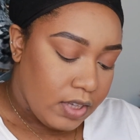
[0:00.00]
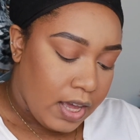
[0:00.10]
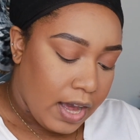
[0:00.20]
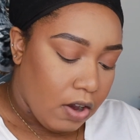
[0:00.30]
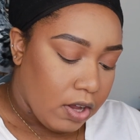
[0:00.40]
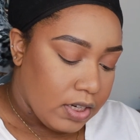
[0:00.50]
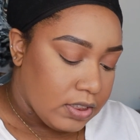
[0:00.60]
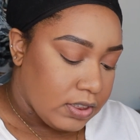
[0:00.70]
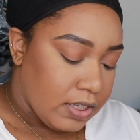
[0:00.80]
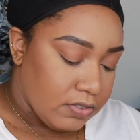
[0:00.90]
I ought to
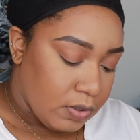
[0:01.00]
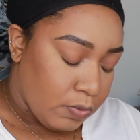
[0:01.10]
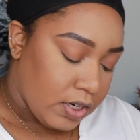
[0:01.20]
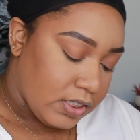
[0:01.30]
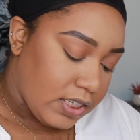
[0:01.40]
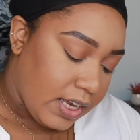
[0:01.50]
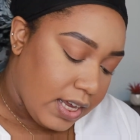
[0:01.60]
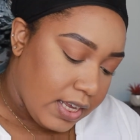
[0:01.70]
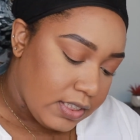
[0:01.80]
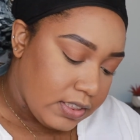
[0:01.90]
just give someone a
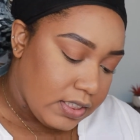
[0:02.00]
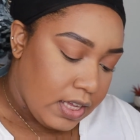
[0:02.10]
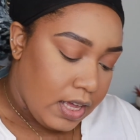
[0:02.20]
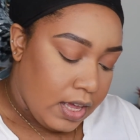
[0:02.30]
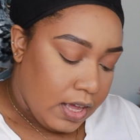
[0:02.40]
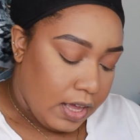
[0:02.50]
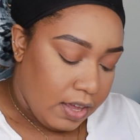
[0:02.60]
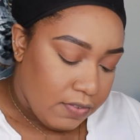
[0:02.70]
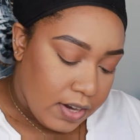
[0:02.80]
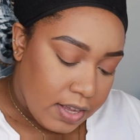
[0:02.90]
chance,
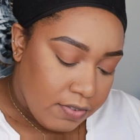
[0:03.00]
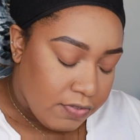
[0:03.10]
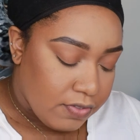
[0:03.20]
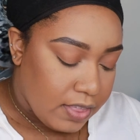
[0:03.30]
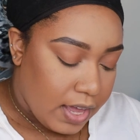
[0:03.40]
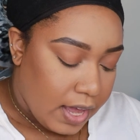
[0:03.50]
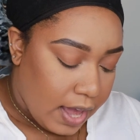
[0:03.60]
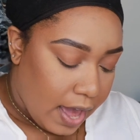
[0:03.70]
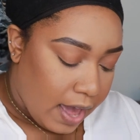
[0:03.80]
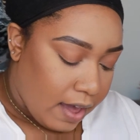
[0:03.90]
even if they
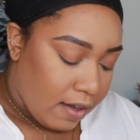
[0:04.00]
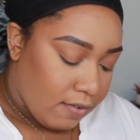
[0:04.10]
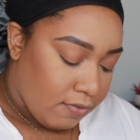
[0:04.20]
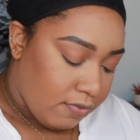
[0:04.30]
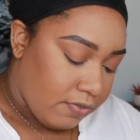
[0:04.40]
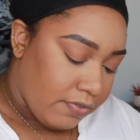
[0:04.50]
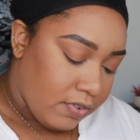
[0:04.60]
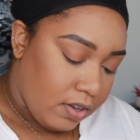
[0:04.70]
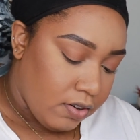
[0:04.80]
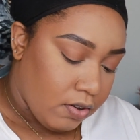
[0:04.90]
have,
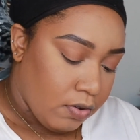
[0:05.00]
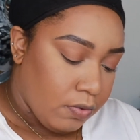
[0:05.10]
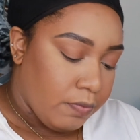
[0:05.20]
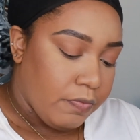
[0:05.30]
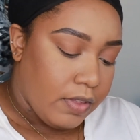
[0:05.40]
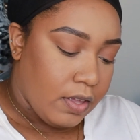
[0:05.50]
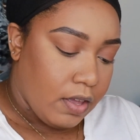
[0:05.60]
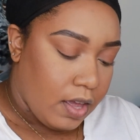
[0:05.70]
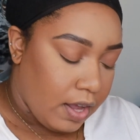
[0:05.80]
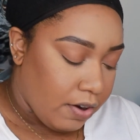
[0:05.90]
you know,
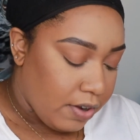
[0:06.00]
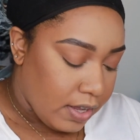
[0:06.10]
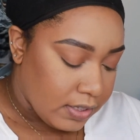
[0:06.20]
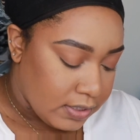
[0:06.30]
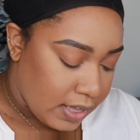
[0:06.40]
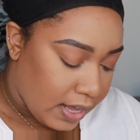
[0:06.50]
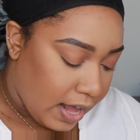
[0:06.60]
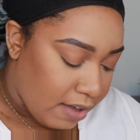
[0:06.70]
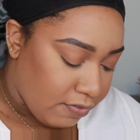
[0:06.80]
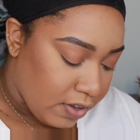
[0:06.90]
areas
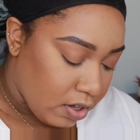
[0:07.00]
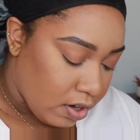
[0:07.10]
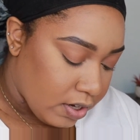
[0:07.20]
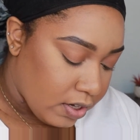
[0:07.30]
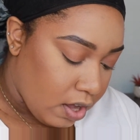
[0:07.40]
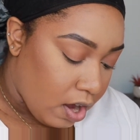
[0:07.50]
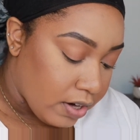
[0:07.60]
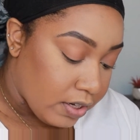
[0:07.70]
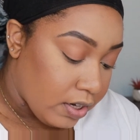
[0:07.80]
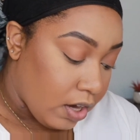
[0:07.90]
that I feel are,
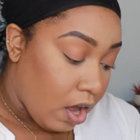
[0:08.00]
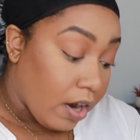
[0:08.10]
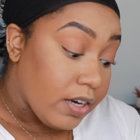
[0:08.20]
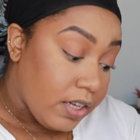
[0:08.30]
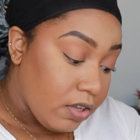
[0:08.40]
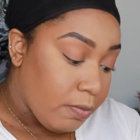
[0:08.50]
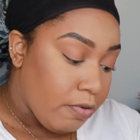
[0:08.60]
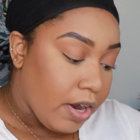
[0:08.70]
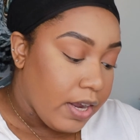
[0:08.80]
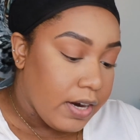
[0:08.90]
are, are deal
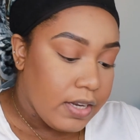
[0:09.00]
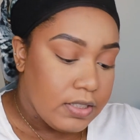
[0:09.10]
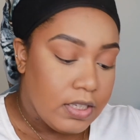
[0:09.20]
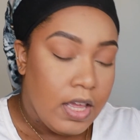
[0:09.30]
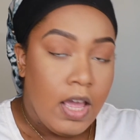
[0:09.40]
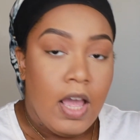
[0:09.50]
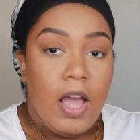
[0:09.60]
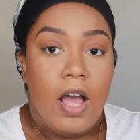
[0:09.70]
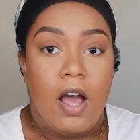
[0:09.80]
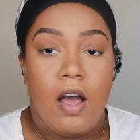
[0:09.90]
breakers.
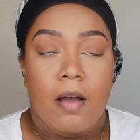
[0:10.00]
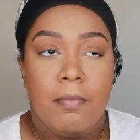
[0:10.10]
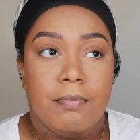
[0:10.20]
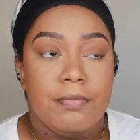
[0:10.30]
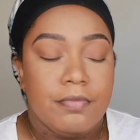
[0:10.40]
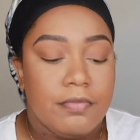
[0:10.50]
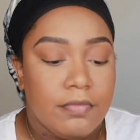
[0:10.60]
Um,